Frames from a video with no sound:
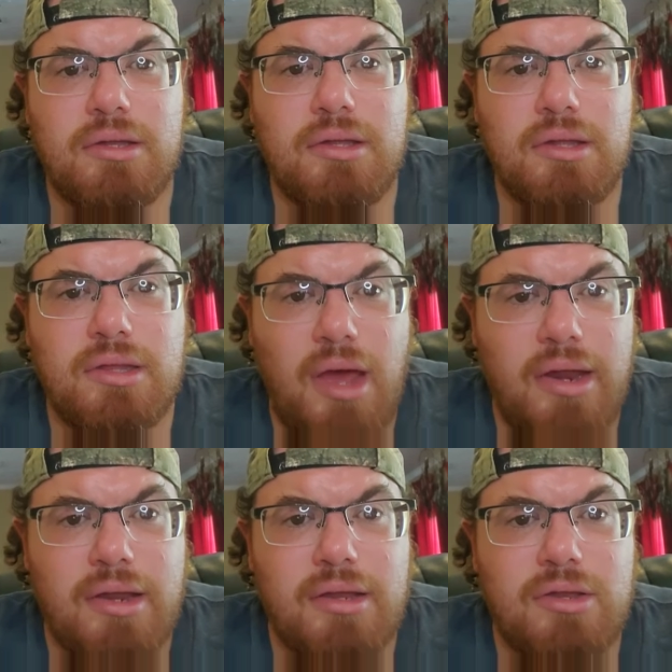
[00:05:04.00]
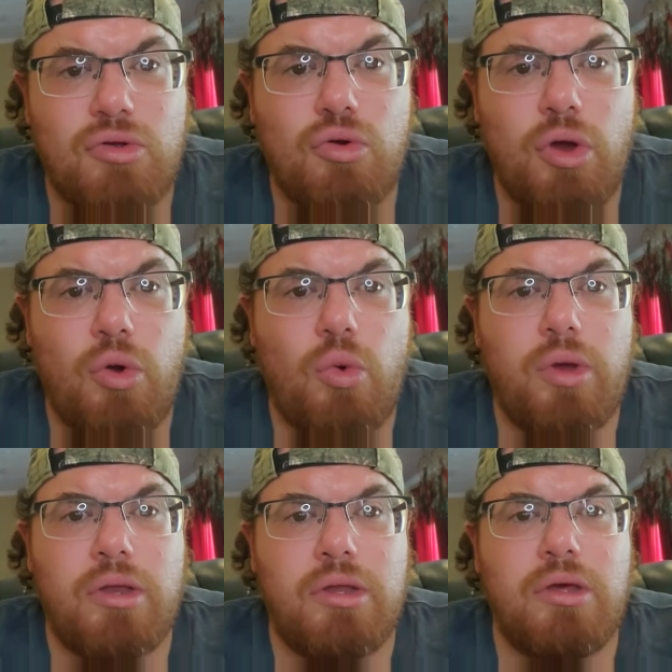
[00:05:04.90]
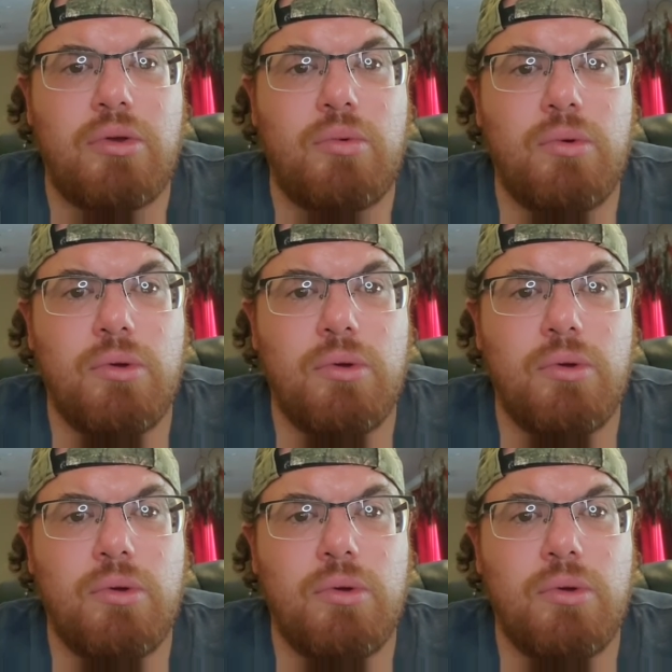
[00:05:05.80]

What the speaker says: decided to go and do.